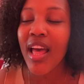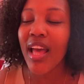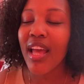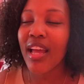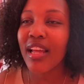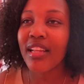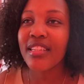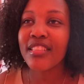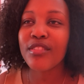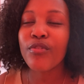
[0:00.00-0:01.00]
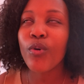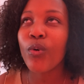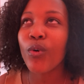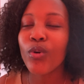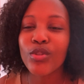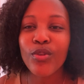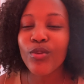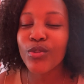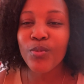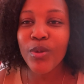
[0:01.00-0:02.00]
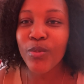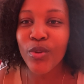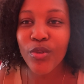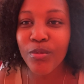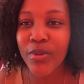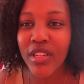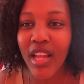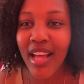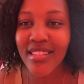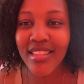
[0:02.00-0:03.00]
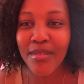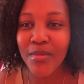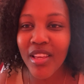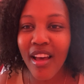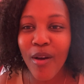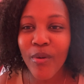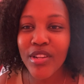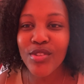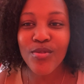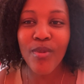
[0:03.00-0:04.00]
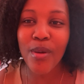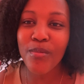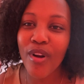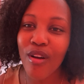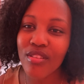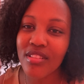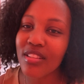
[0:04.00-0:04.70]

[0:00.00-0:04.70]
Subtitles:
and for also those people who've been asking me how I do my brows.